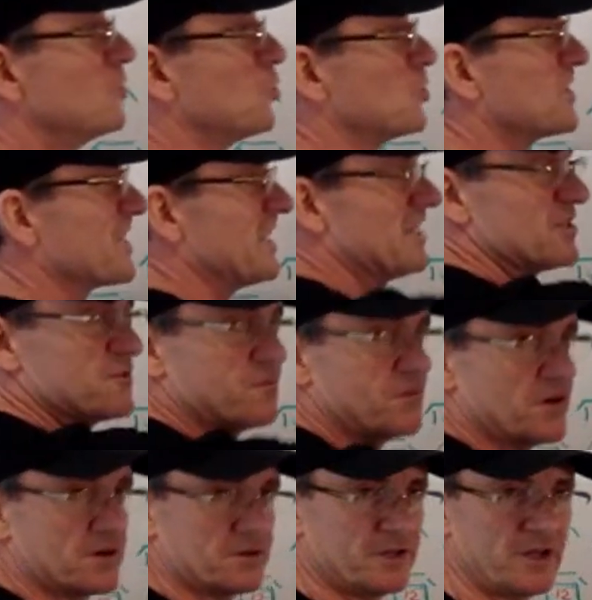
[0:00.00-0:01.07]
to
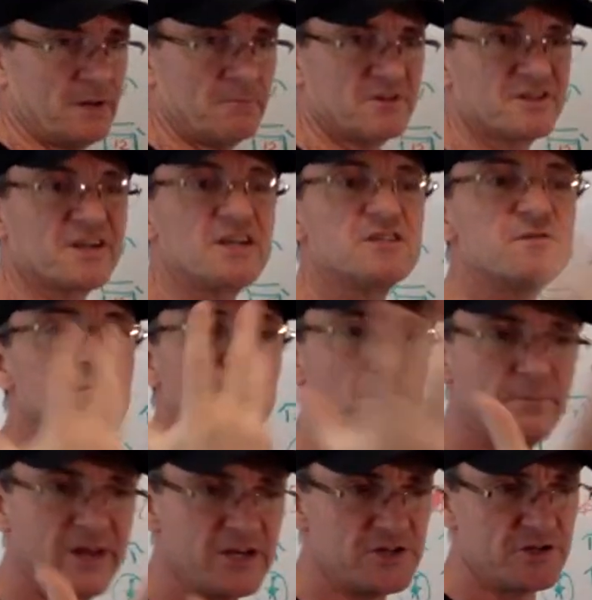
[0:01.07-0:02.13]
transfer them.
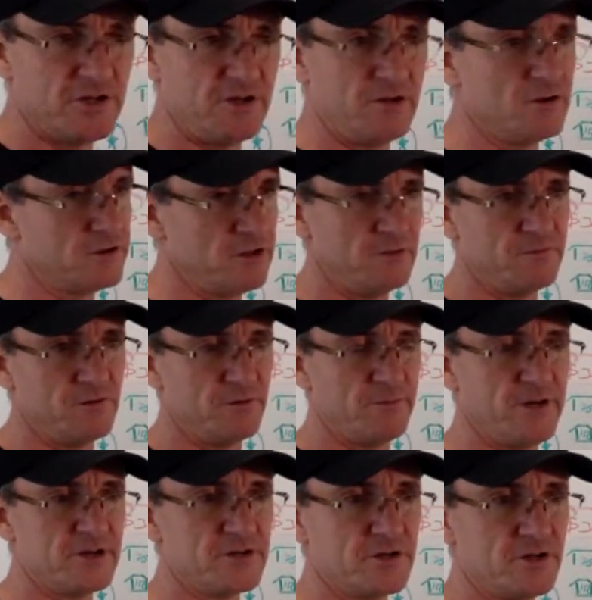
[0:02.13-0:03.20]
Transformation, not
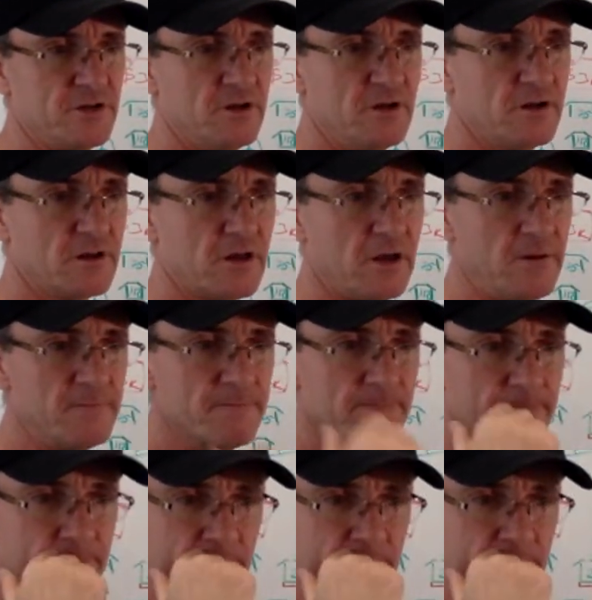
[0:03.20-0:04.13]
information. Okay.